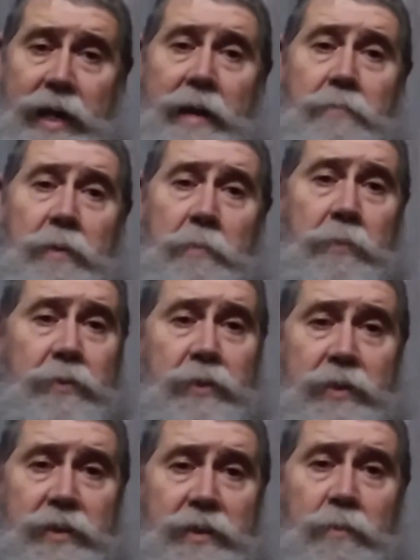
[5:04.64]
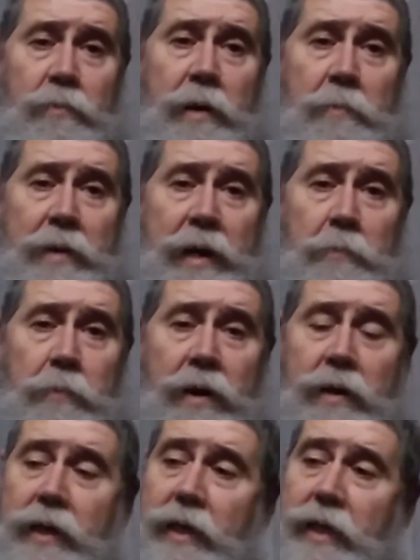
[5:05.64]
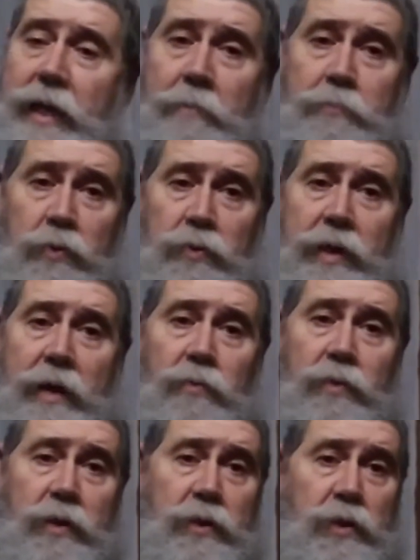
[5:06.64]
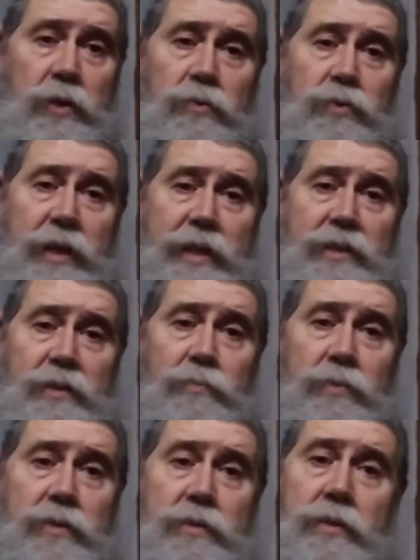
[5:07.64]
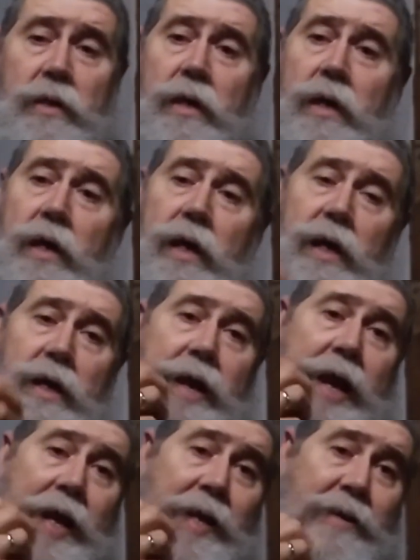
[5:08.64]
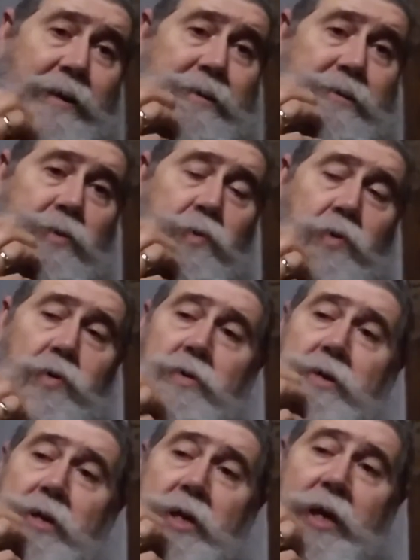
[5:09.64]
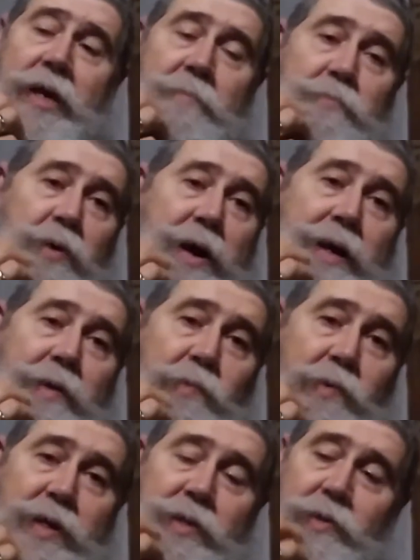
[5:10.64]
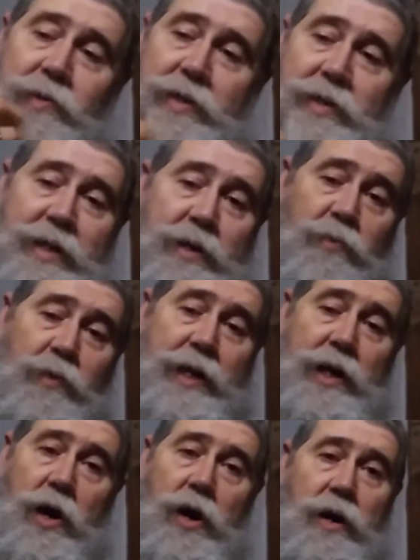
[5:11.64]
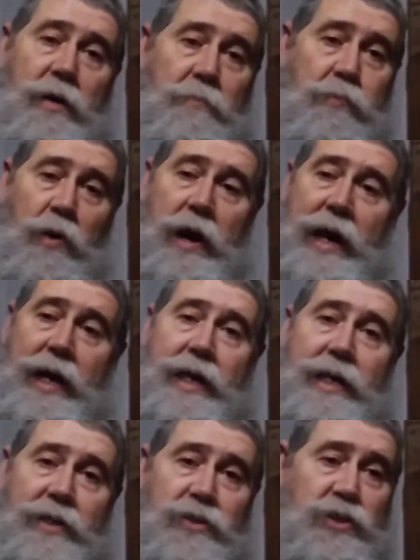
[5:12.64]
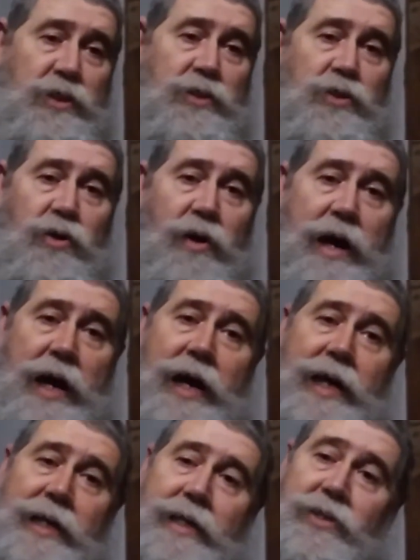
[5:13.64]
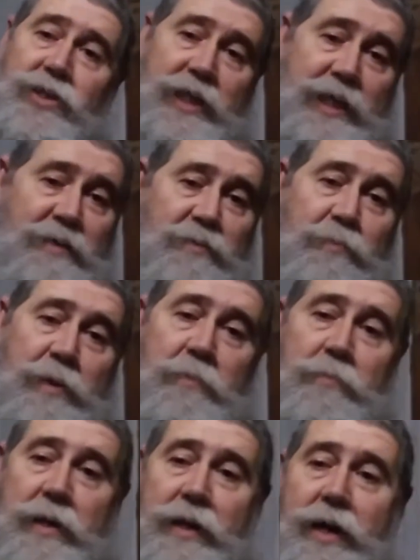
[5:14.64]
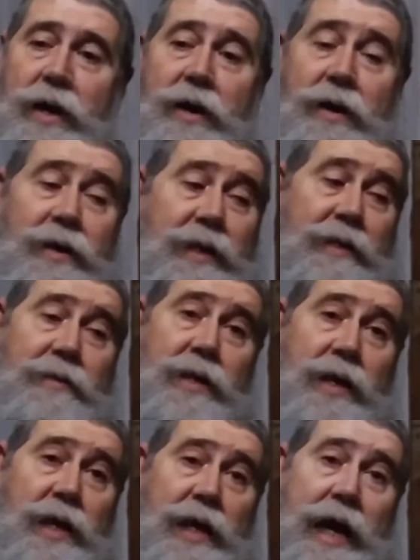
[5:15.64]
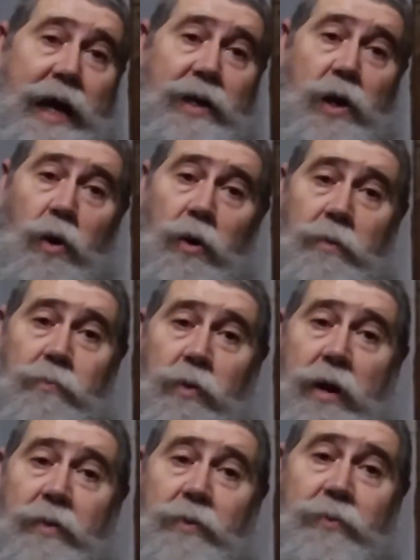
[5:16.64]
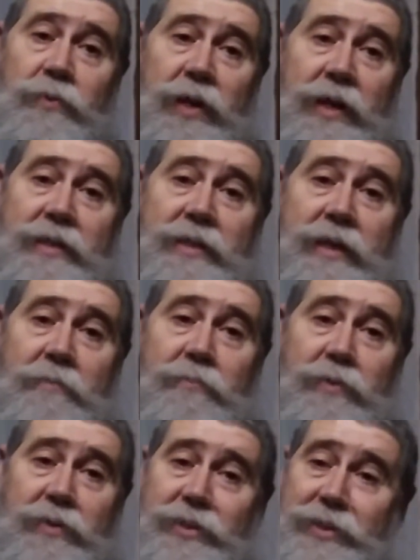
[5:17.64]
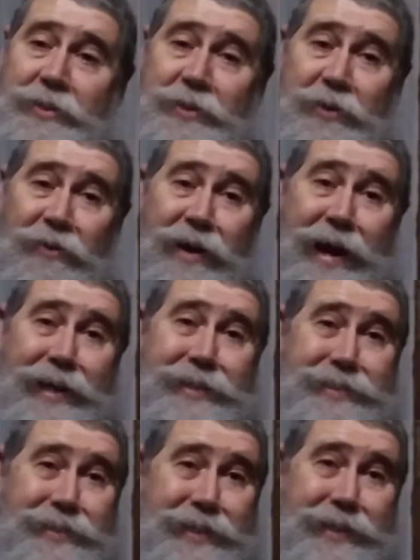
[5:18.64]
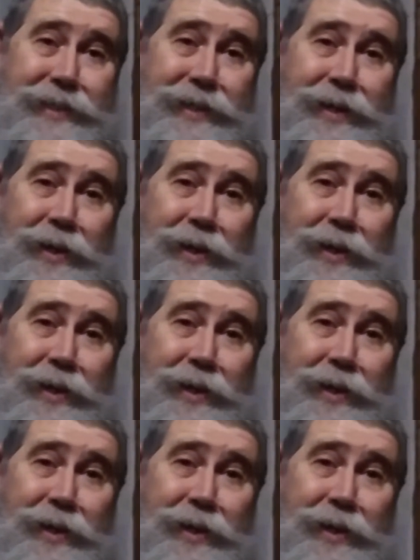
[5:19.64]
had me put this in my back pocket. And I pulled out one of the New Testaments and handed it to her and prayed with her. And here we are praying, and she's crying, and she gives me a big hug. And I know her brother thinks she's crazy.